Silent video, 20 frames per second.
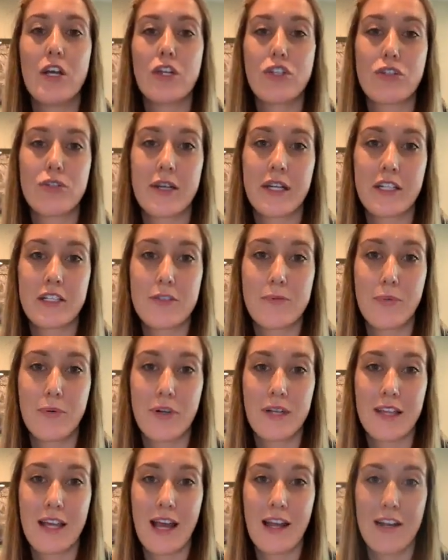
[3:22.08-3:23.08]

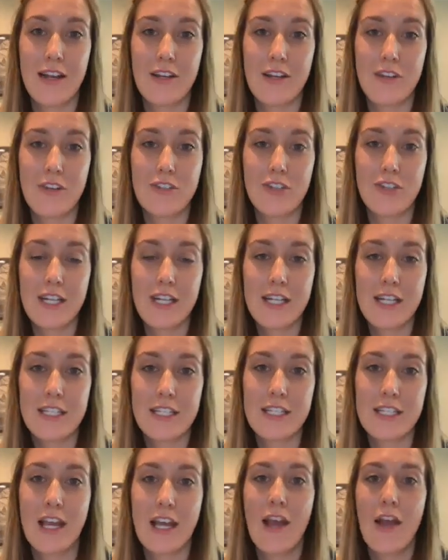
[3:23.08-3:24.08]
transport that
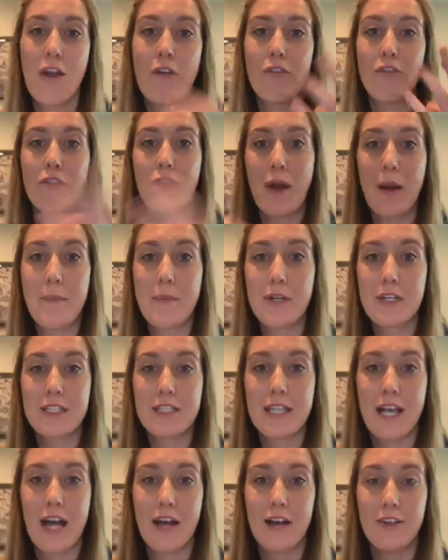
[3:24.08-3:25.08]
nutrients from our
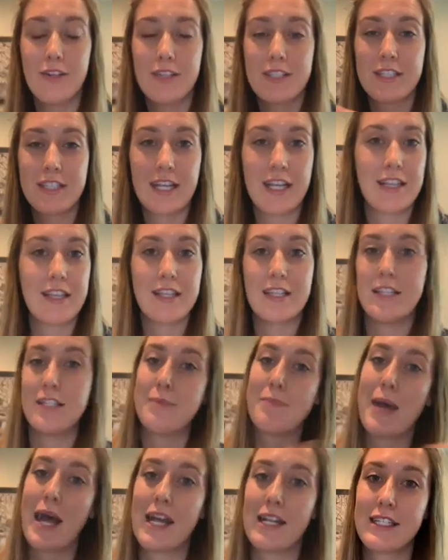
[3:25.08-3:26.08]
cells to get the
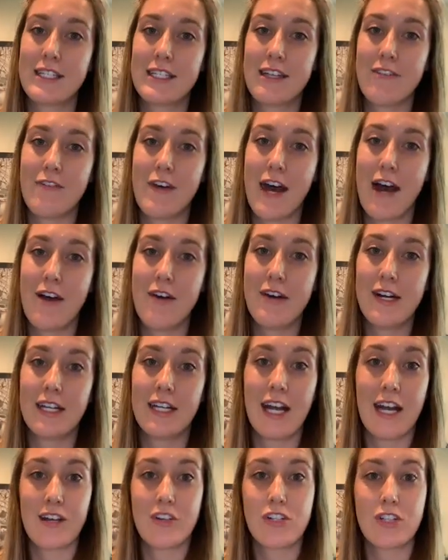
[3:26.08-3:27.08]
bad stuff out
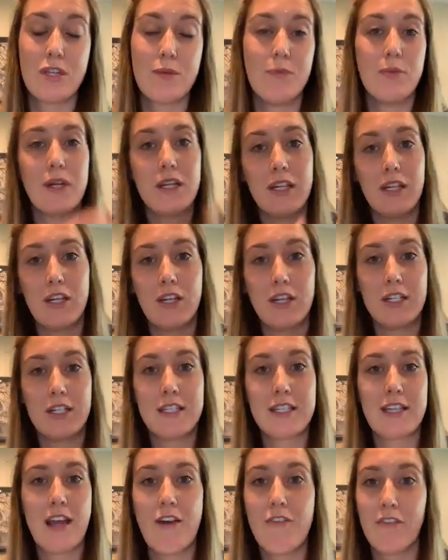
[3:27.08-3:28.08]
and actually bring the good
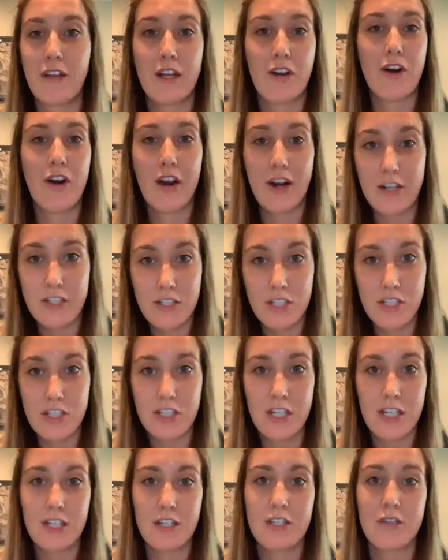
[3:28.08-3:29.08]
stuff like
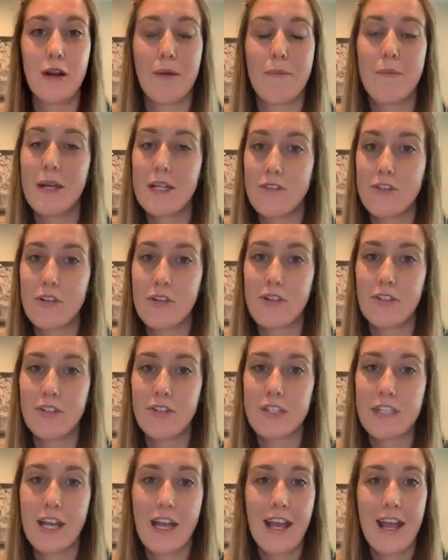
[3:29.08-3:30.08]
oxygen to our
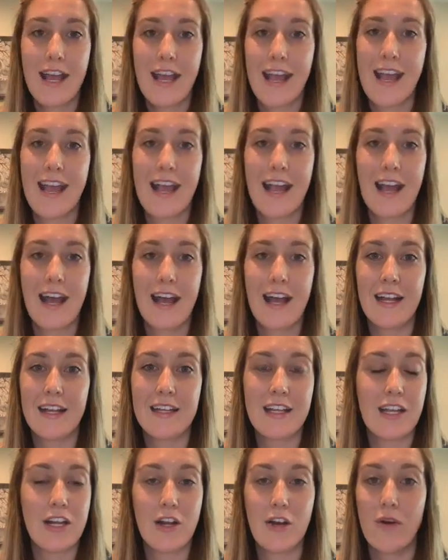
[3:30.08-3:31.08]
muscles
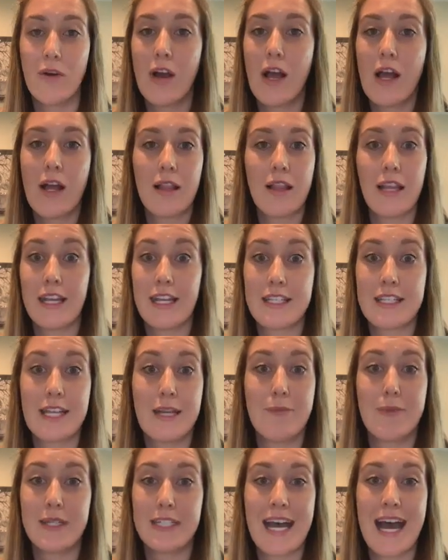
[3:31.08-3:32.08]
and, like I
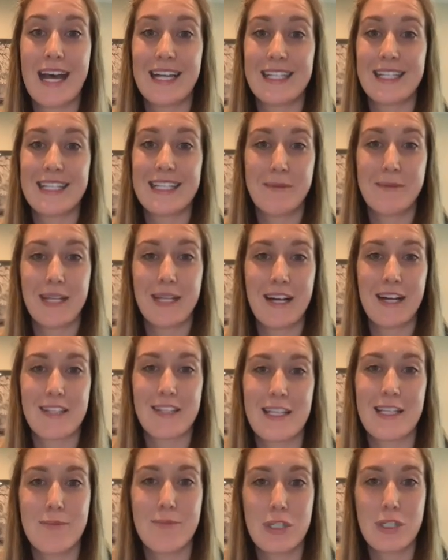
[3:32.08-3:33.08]
said, potassium and
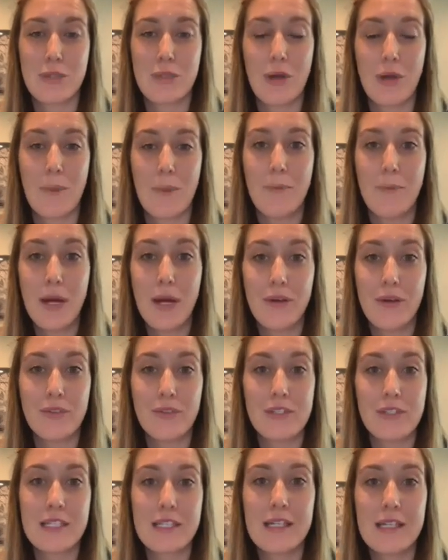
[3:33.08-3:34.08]
calcium to our
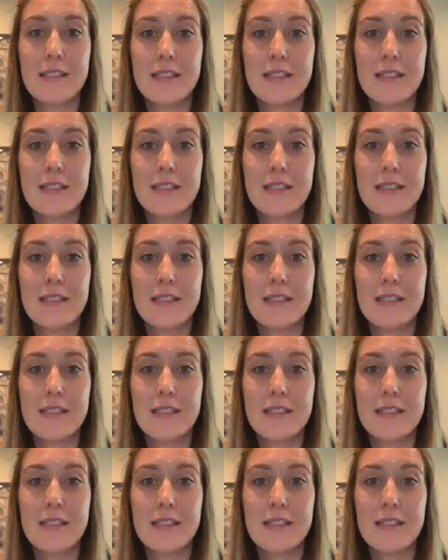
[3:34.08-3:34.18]
bones